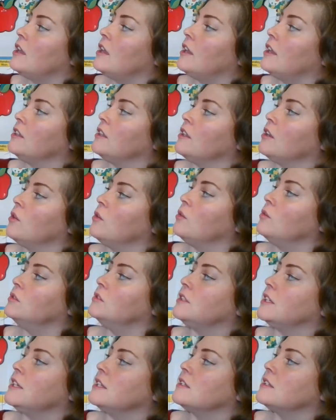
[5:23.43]
In the old
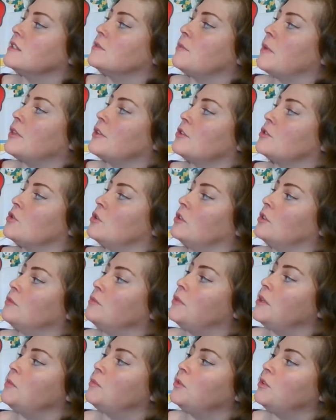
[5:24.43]
days, his mother told him
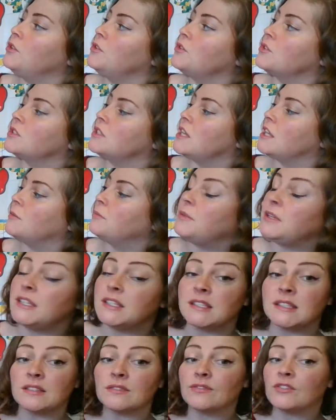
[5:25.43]
people used to take
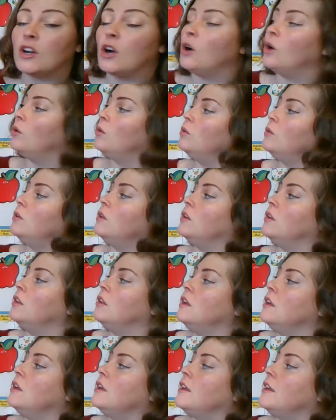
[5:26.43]
pieces of coal
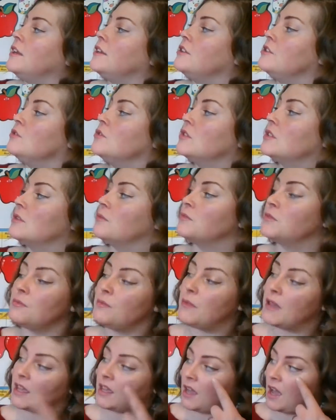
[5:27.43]
and use them to
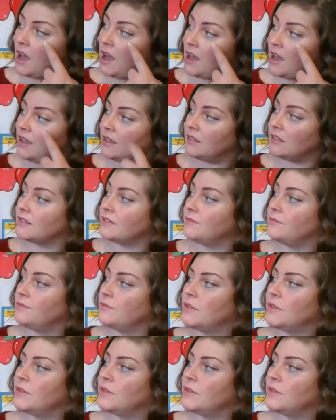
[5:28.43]
make eyes.